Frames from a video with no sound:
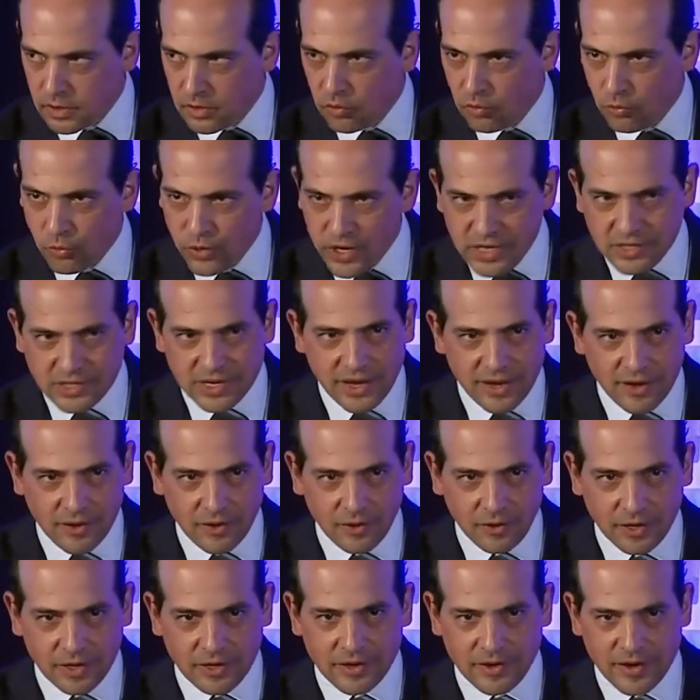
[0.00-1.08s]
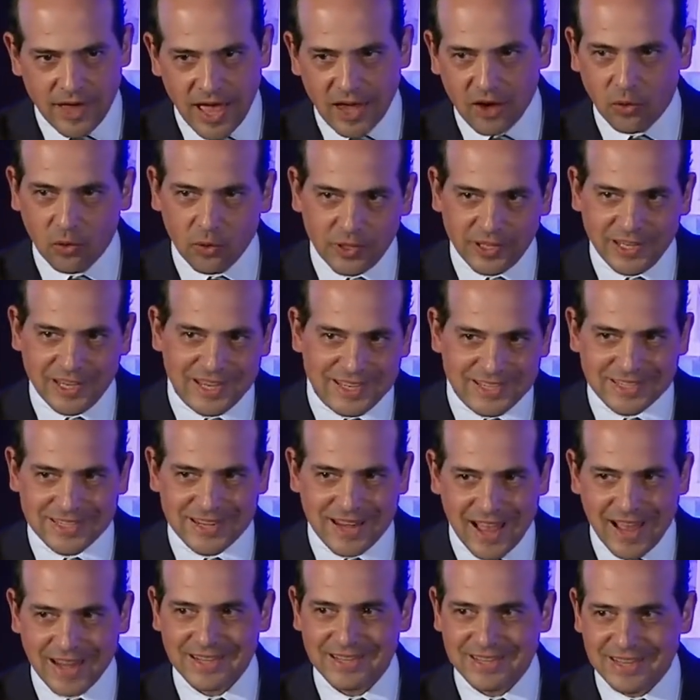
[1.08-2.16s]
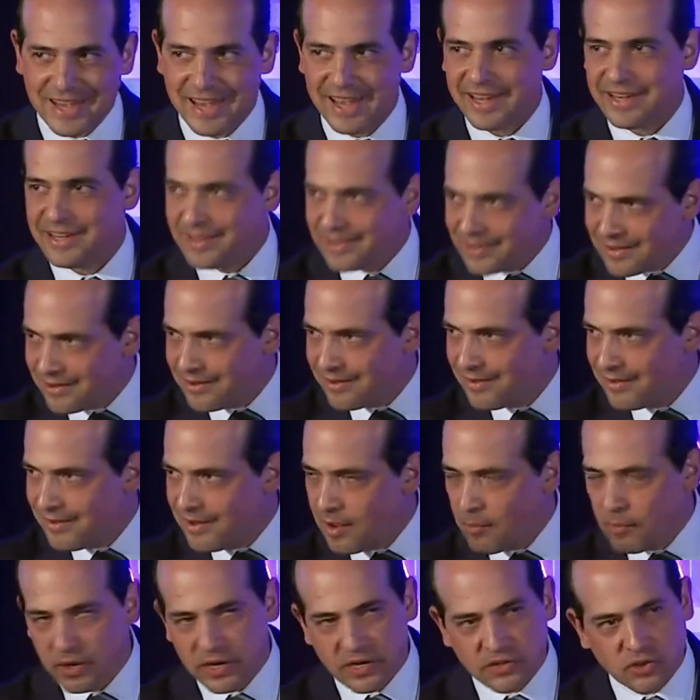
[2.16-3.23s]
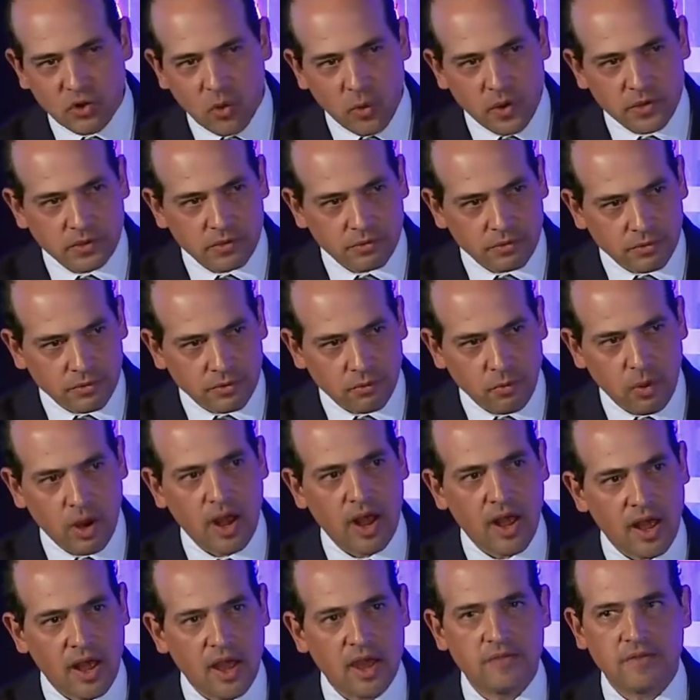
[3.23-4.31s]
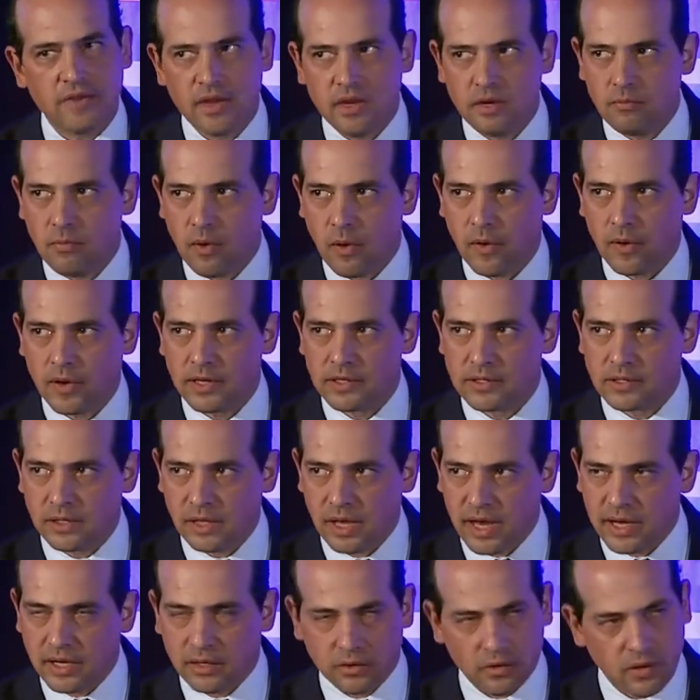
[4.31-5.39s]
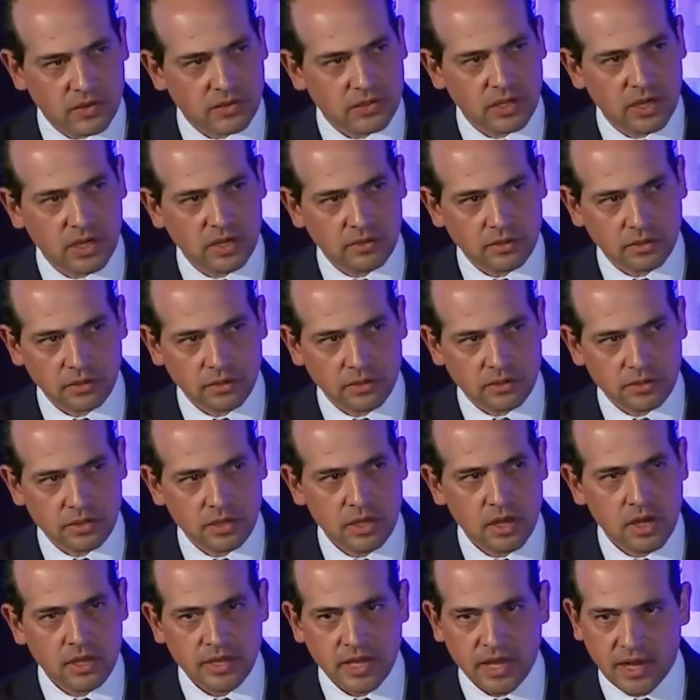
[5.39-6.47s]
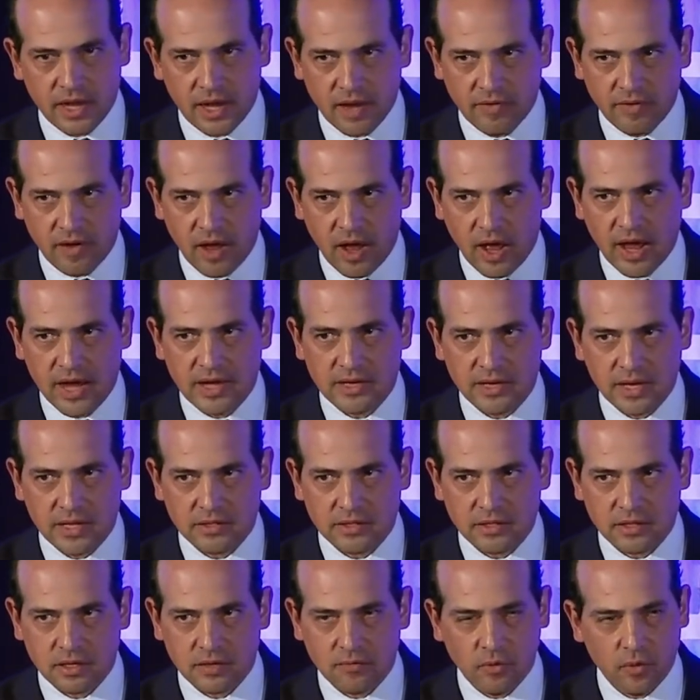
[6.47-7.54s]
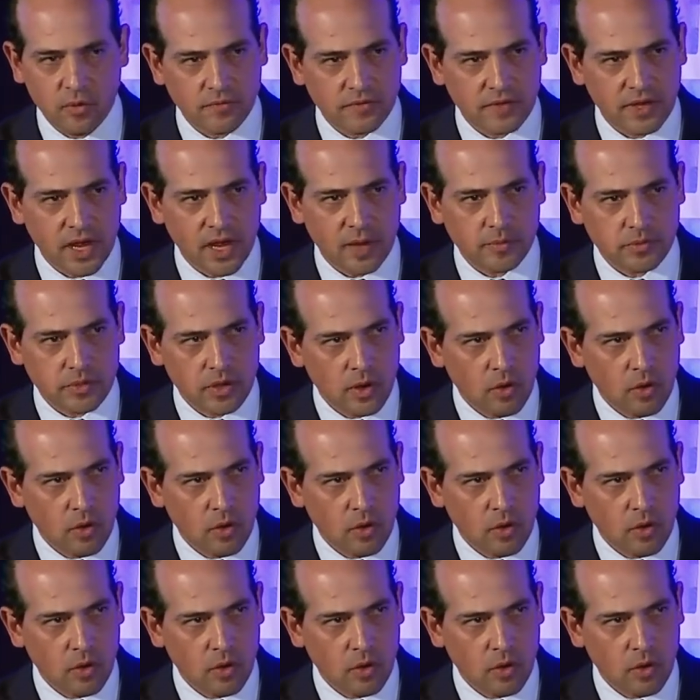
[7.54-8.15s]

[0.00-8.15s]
Retail not only is not dead, but is going to thrive in markets like Los Angeles that have high density rooftops,